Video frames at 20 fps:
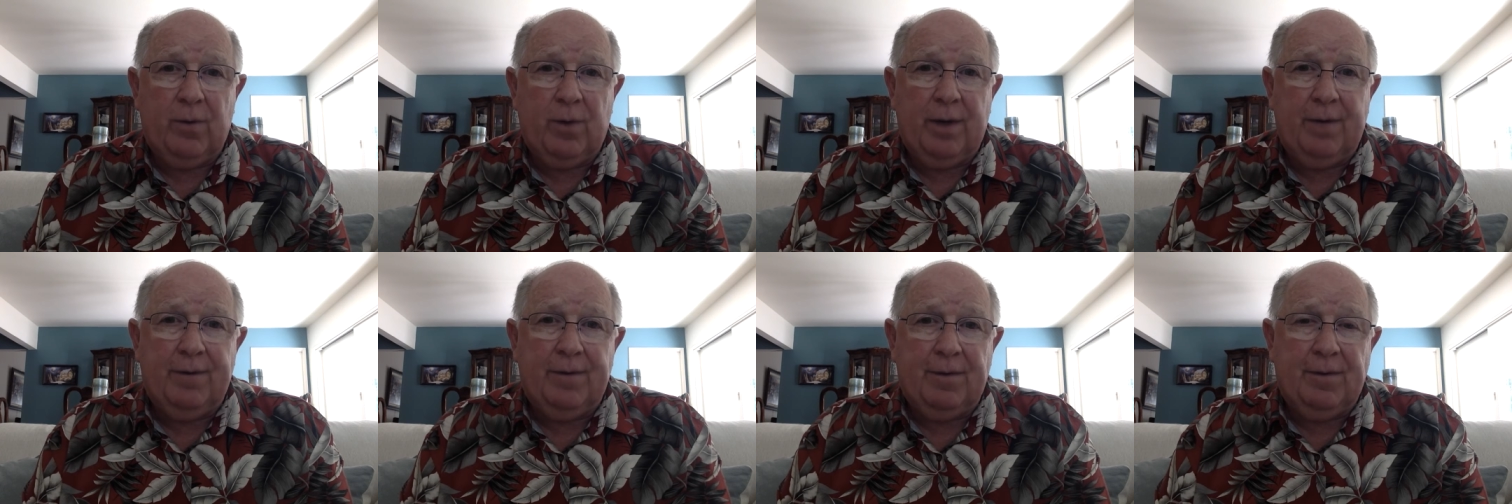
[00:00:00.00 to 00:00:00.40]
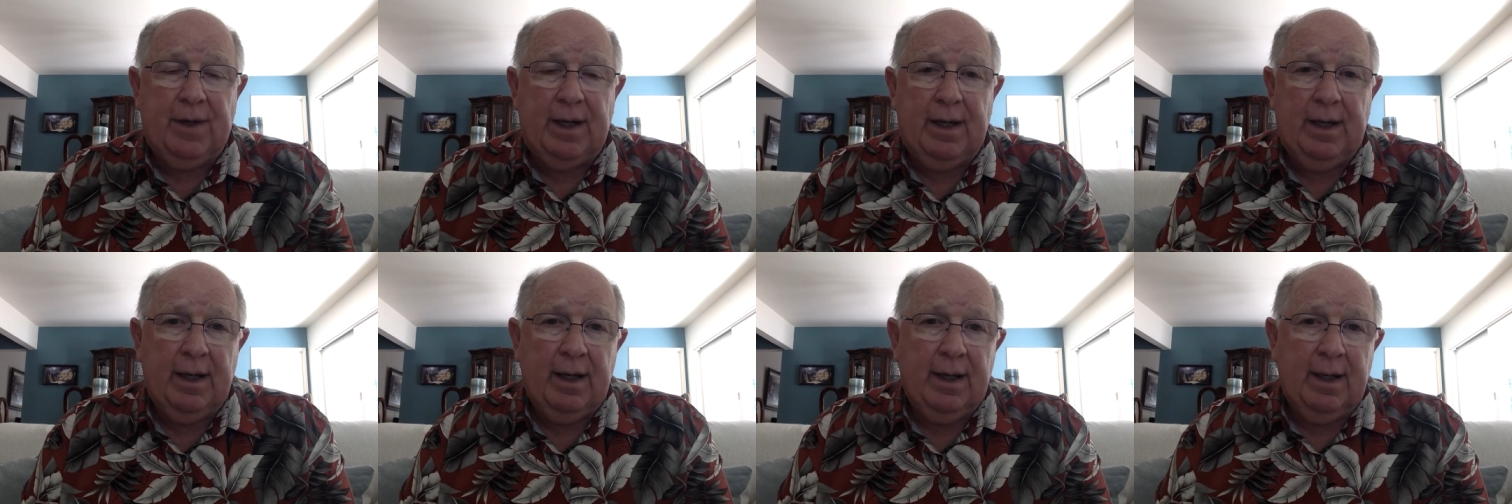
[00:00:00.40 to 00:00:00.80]
$40,
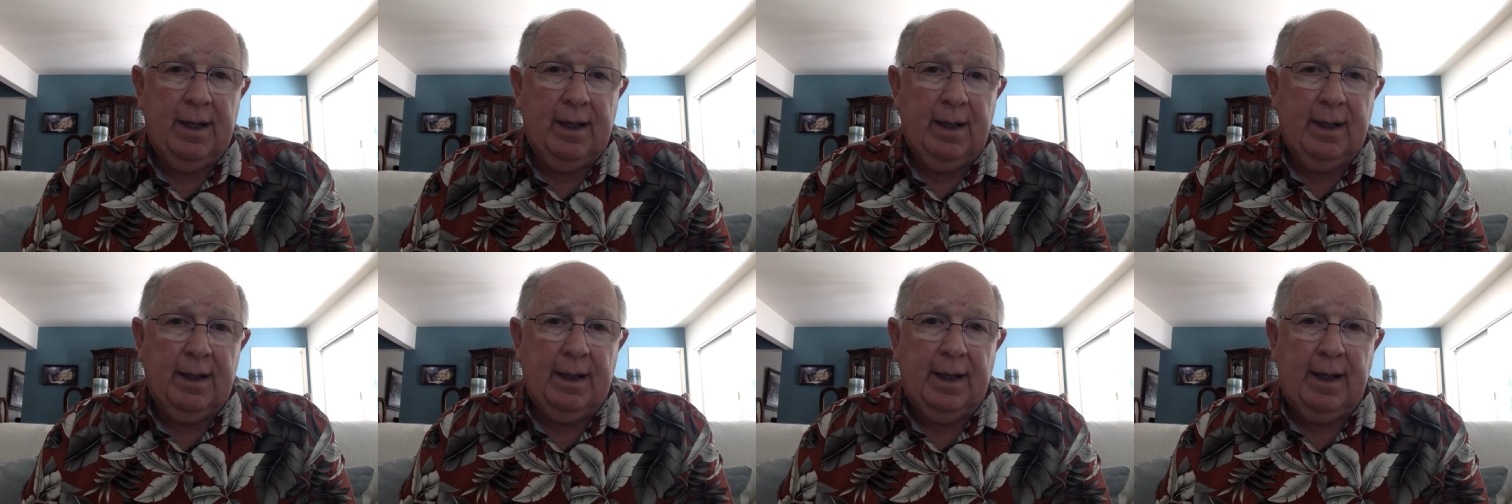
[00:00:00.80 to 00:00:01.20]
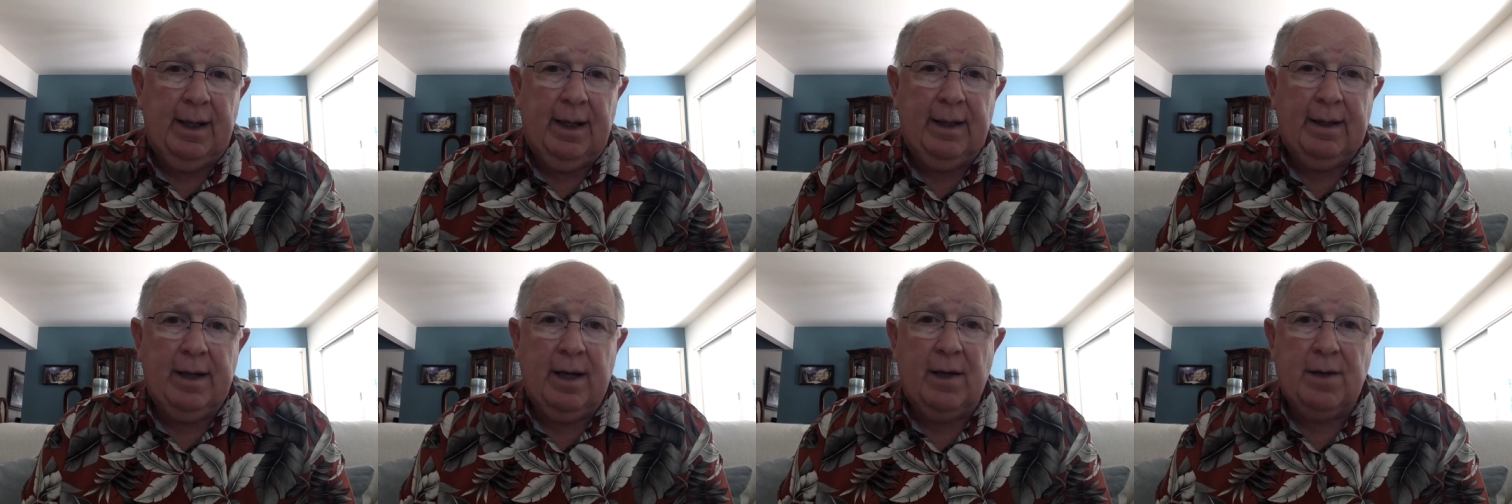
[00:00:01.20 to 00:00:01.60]
$50,
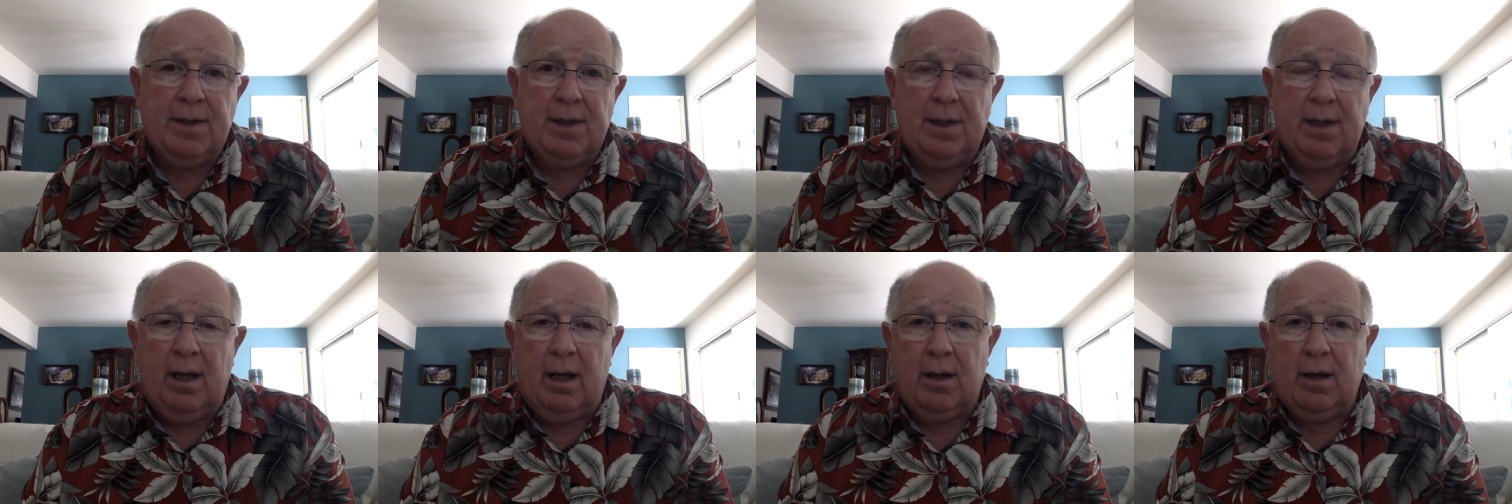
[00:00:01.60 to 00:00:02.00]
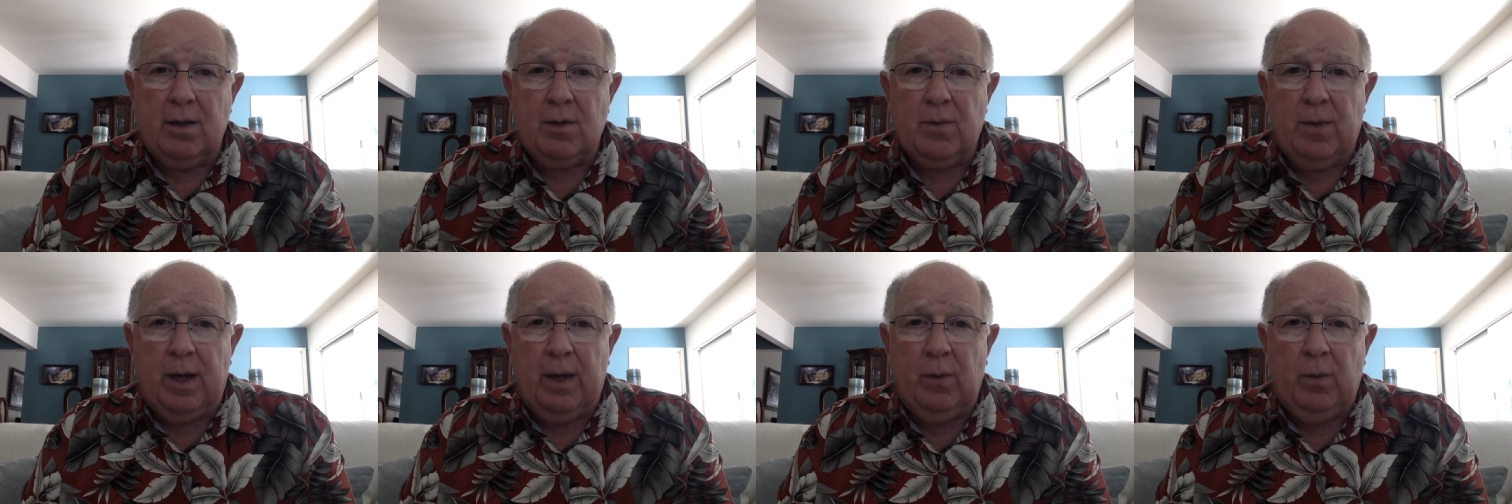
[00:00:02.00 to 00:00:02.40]

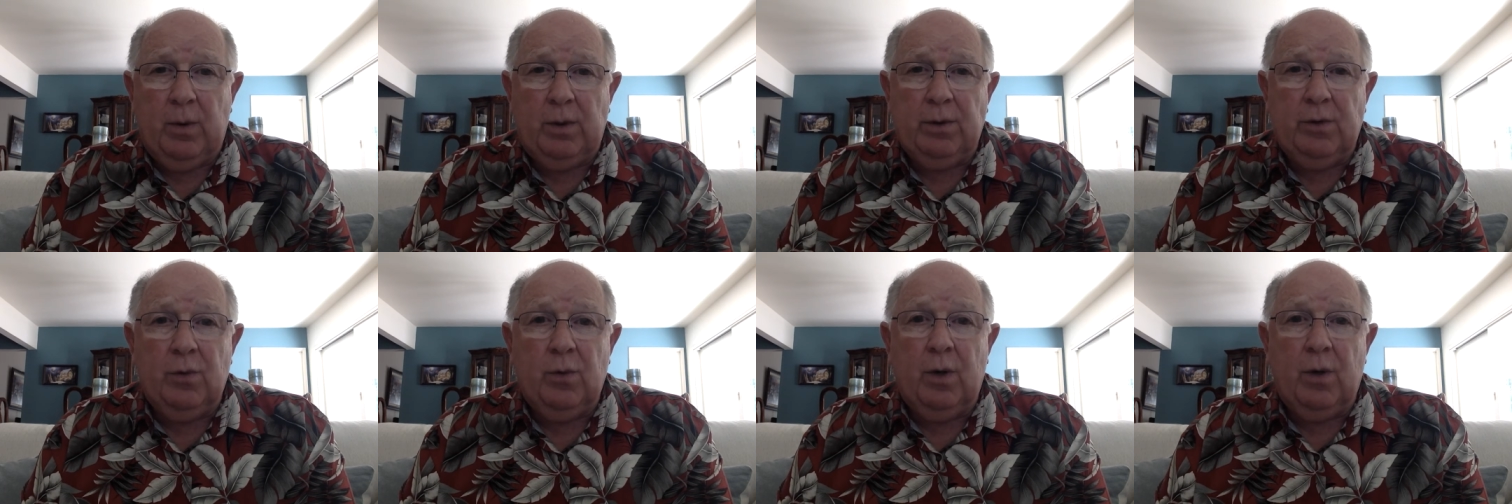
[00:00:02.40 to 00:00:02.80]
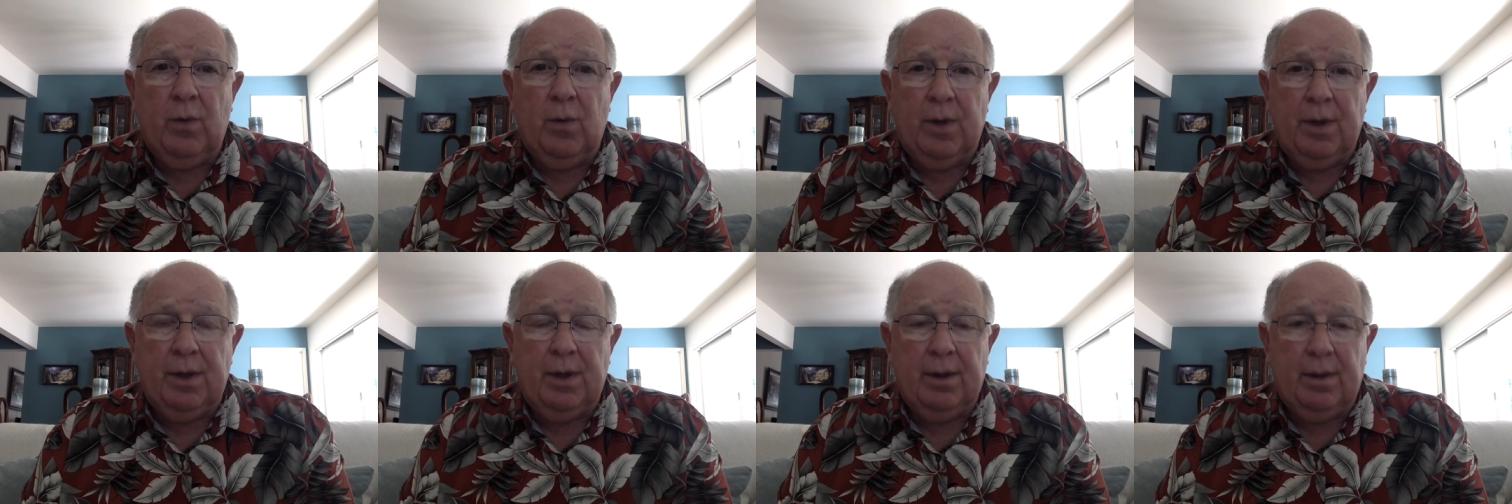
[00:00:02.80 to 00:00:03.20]
$80,000, why we'll do it
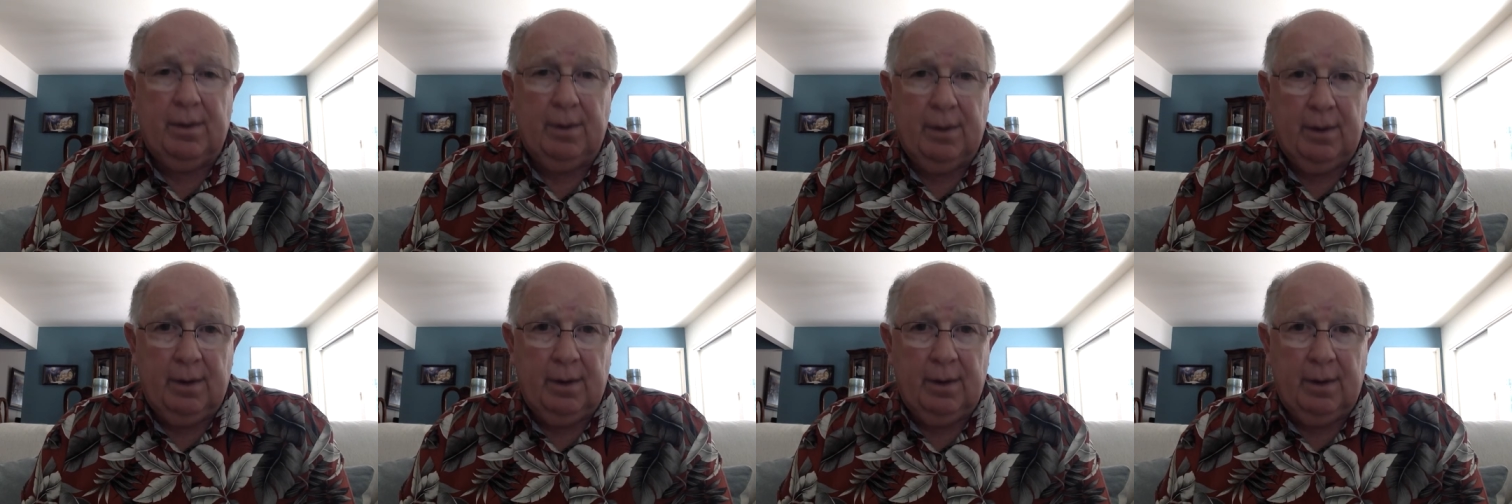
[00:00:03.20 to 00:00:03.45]
with you.